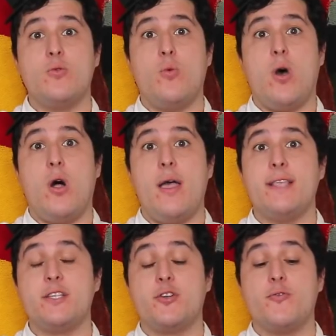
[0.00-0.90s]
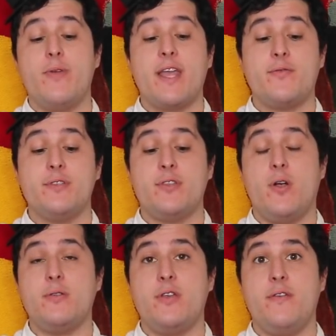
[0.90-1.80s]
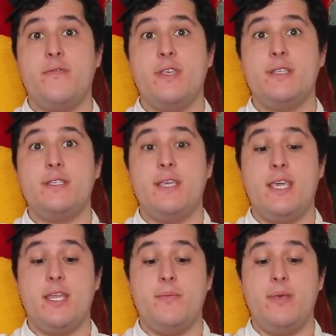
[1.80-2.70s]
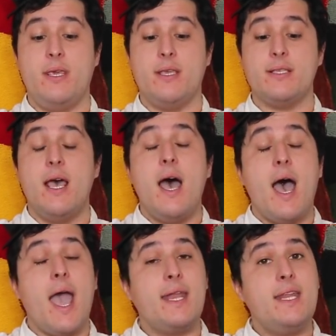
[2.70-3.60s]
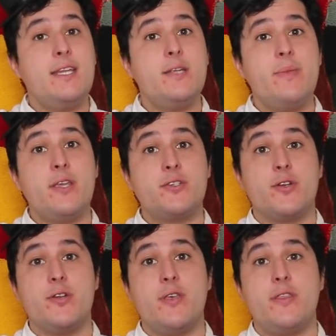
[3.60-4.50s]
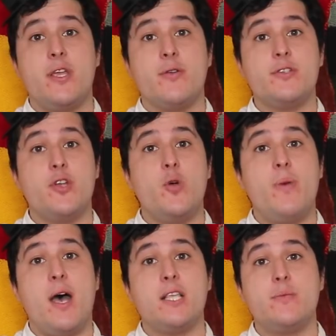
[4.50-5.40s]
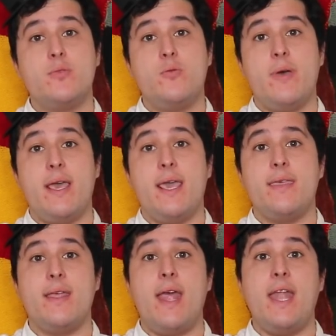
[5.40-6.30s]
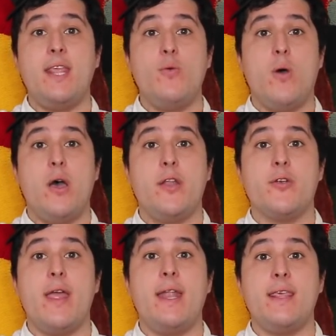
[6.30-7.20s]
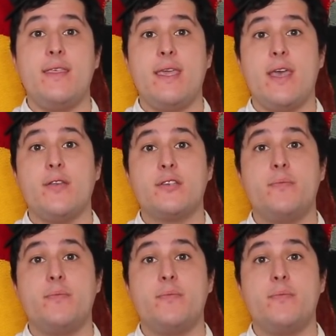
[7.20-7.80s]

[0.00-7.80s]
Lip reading: a wall as a direct result of this scene because I needed to make sure that there was no possible way that anyone or anything else